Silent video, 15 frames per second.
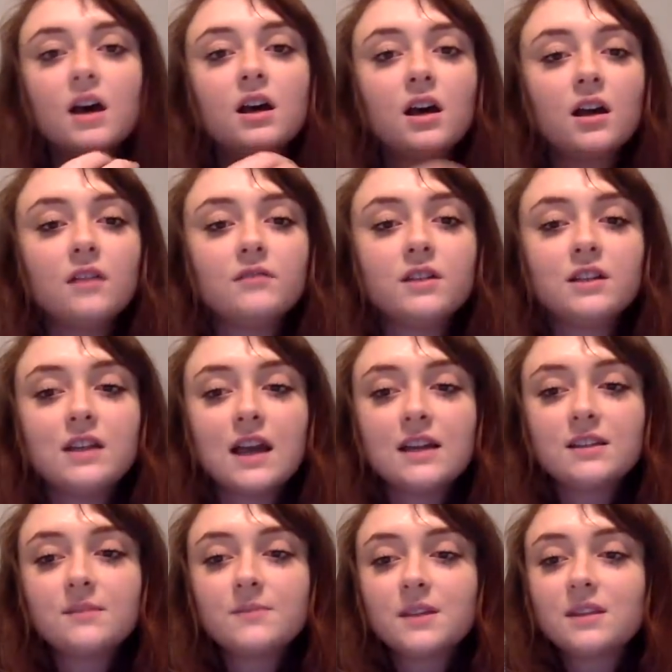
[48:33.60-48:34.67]
I mean, he
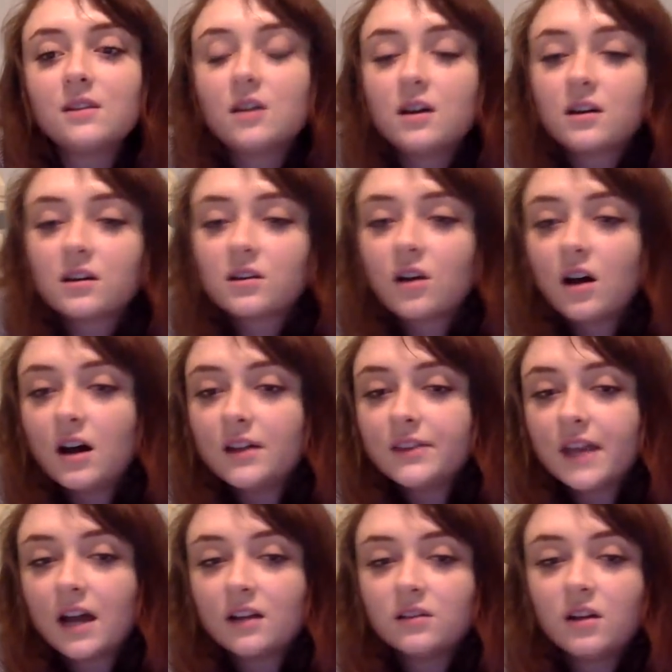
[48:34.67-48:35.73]
hasn't been gone
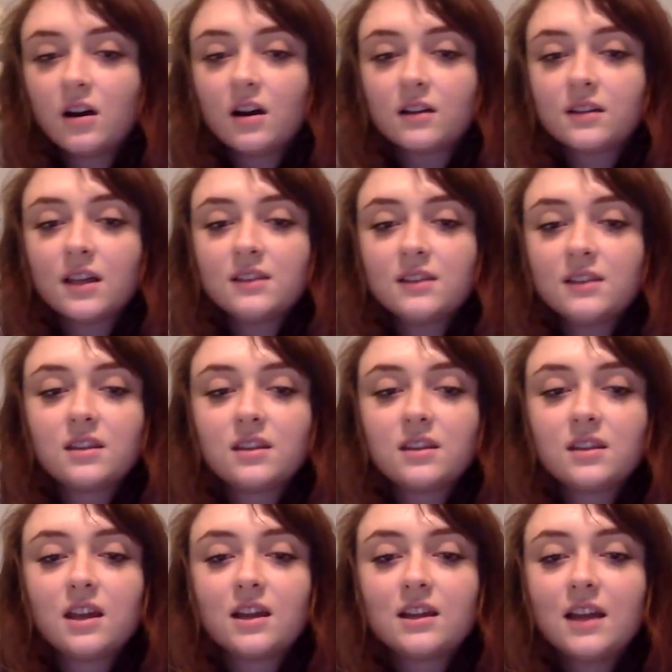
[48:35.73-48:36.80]
that long. That's the
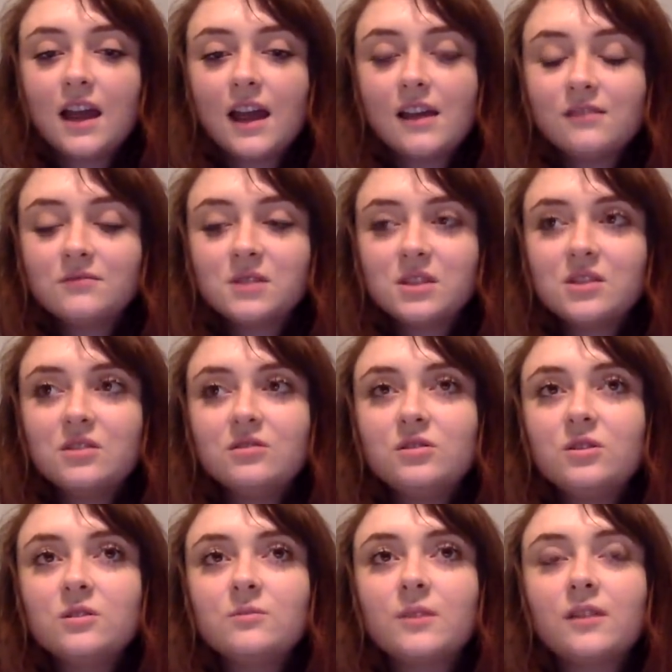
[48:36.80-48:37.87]
thing. Again, with
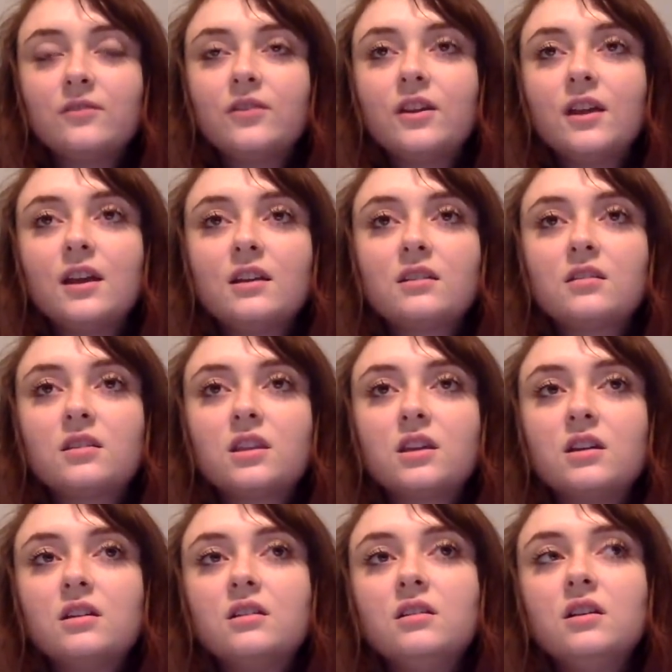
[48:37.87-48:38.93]
YouTube, I feel like
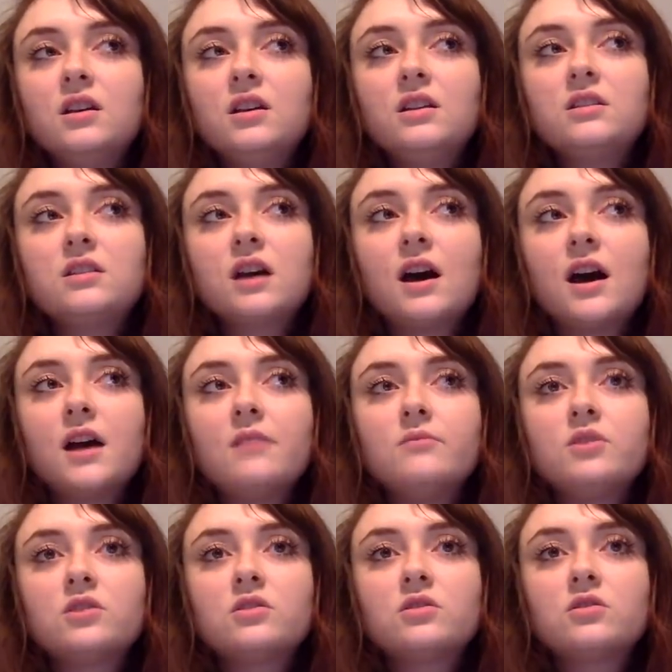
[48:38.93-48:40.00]
the time
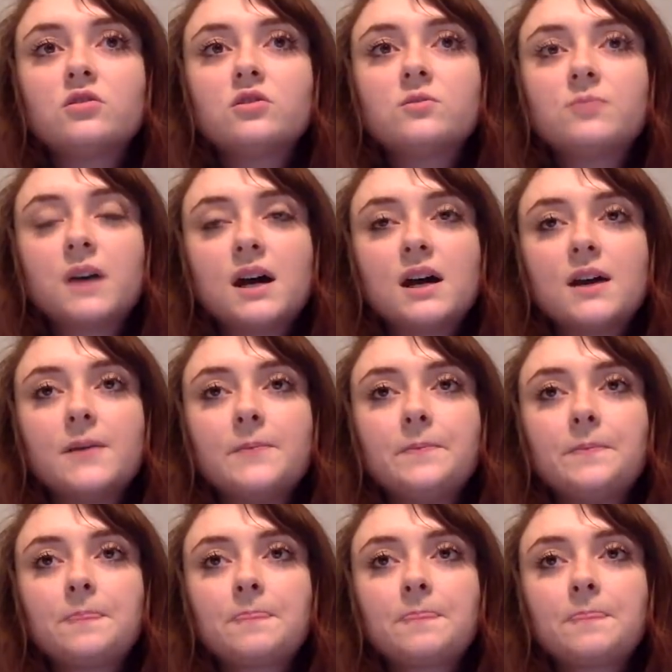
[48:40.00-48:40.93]
just goes by